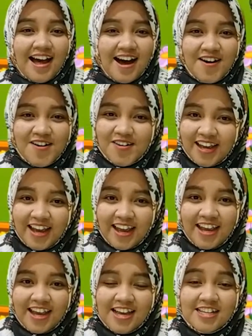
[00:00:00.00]

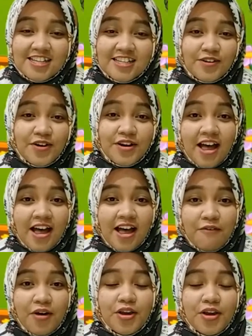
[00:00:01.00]
Okay, so
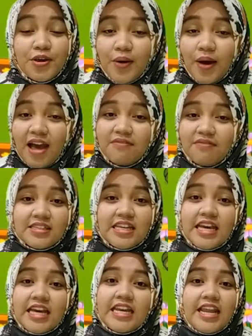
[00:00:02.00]
now you have
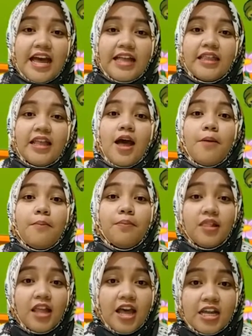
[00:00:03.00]
seen that
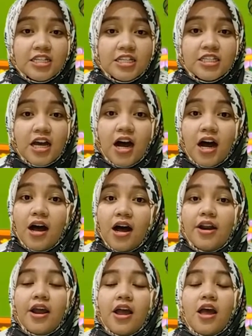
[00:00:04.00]
plants
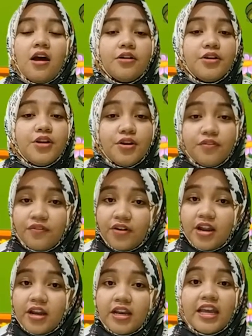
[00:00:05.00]
are
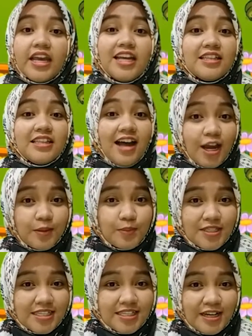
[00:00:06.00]
different in
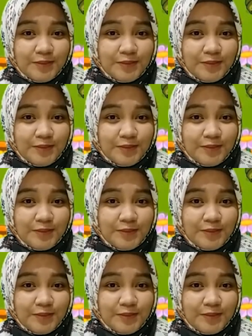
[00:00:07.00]
types.